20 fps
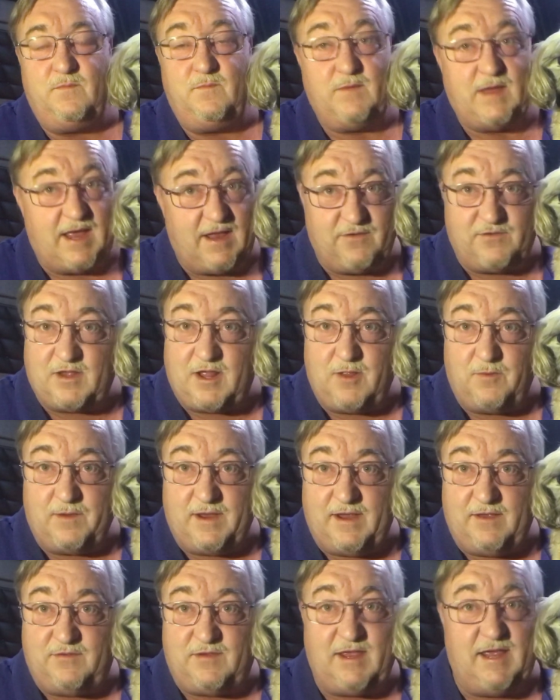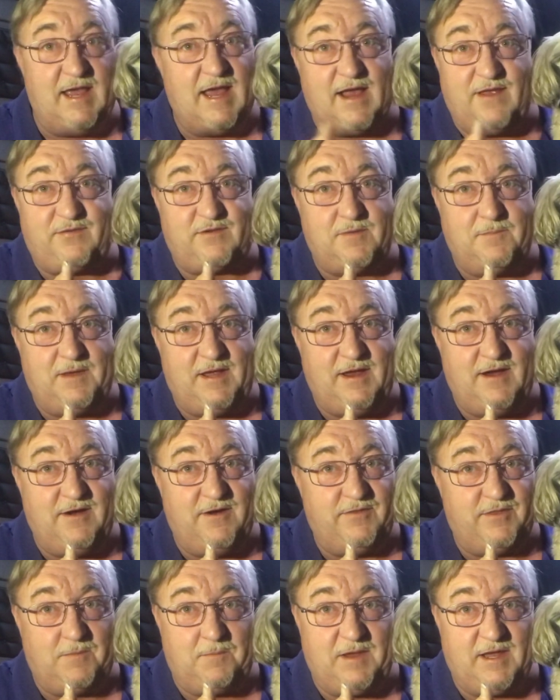as always, he has to be
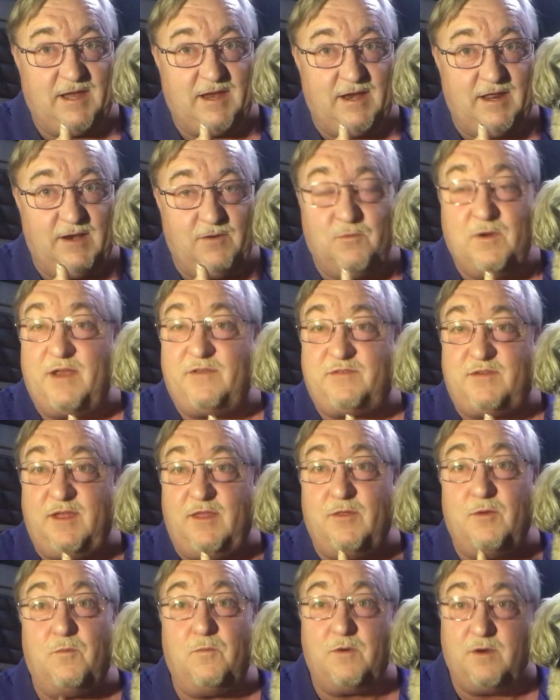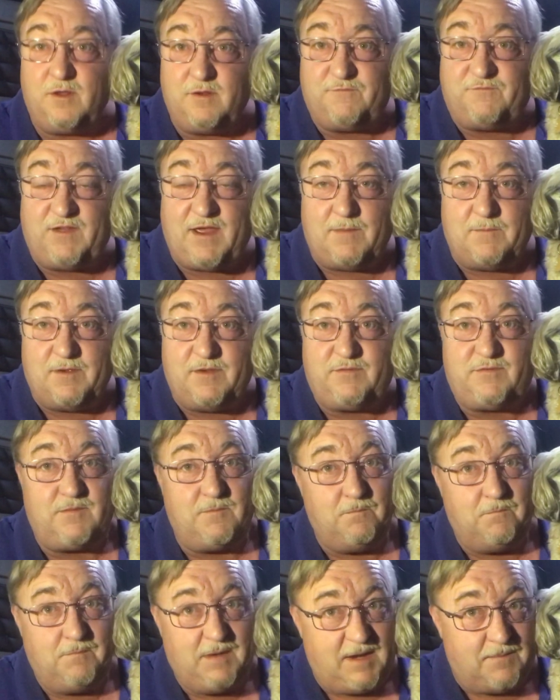here at the beginning. Rusty, the world-famous
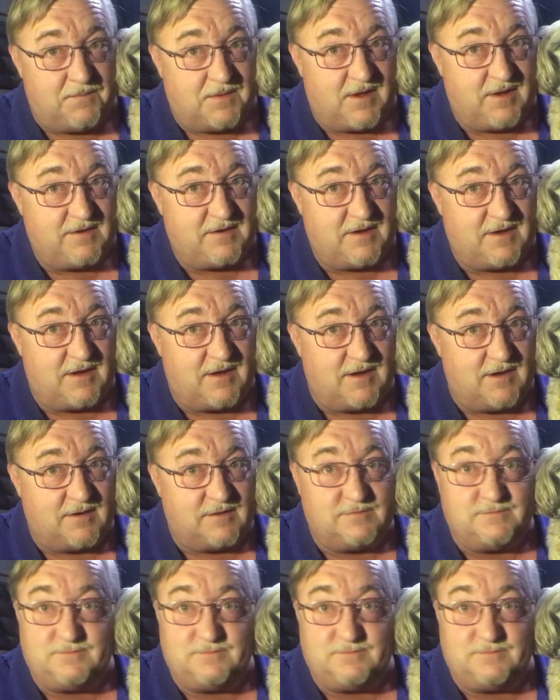Meatball Dog.